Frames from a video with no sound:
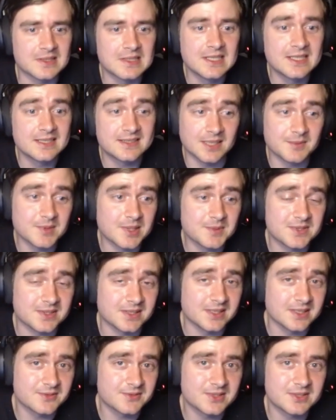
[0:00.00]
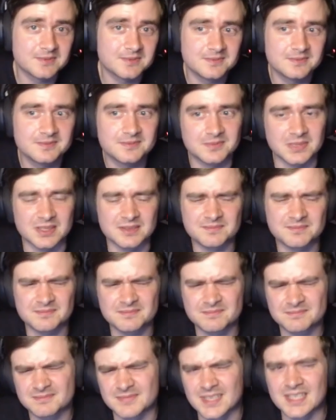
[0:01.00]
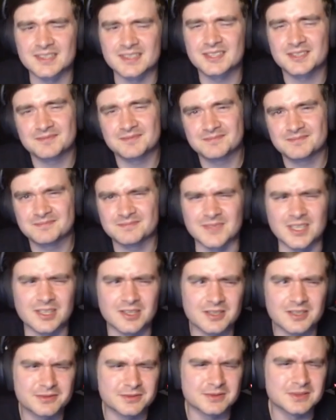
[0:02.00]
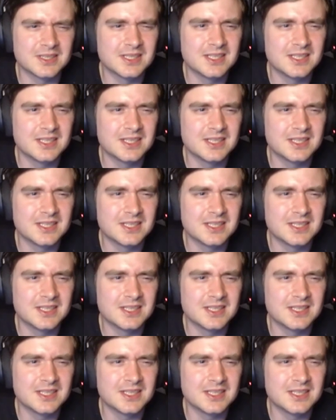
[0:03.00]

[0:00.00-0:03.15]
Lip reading: Sometimes he gives, but that's not often.